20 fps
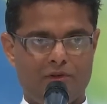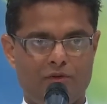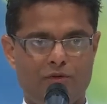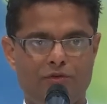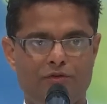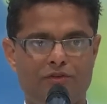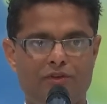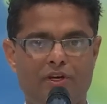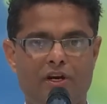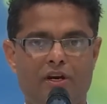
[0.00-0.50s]

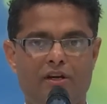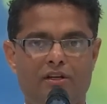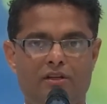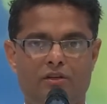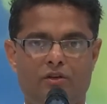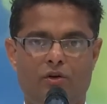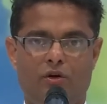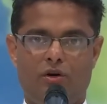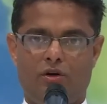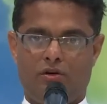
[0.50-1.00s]
To stand
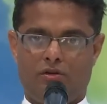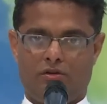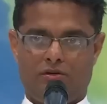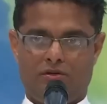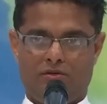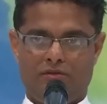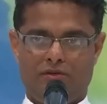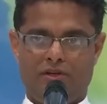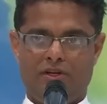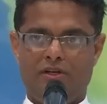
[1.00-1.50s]
in awe.
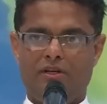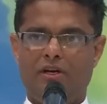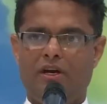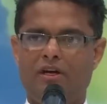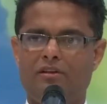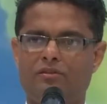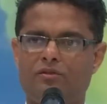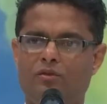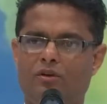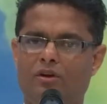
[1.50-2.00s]
It
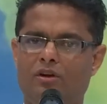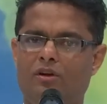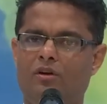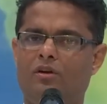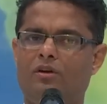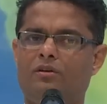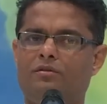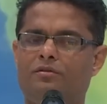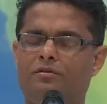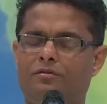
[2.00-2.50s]
has got a
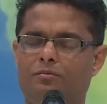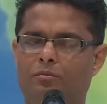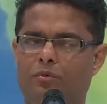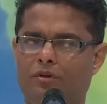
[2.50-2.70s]
lot of